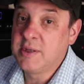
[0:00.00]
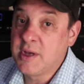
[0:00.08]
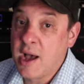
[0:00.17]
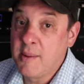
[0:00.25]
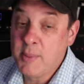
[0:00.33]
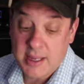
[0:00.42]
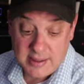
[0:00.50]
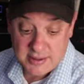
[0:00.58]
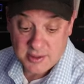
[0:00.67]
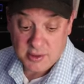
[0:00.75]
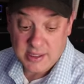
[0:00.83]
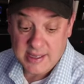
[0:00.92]
the DAW, but
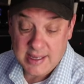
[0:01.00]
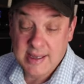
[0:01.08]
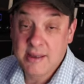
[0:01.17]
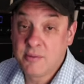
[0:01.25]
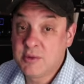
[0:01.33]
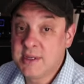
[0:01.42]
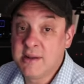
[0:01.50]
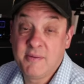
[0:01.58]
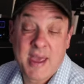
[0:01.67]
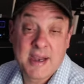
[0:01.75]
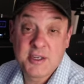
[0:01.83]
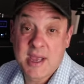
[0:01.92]
certainly it was an
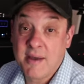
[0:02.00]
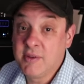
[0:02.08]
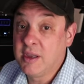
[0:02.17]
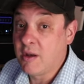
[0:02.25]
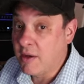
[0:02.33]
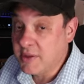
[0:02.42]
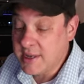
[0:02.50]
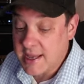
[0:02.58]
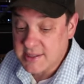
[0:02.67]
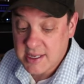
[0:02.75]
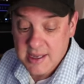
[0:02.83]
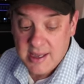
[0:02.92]
advantage having it on the
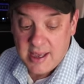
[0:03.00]
desk.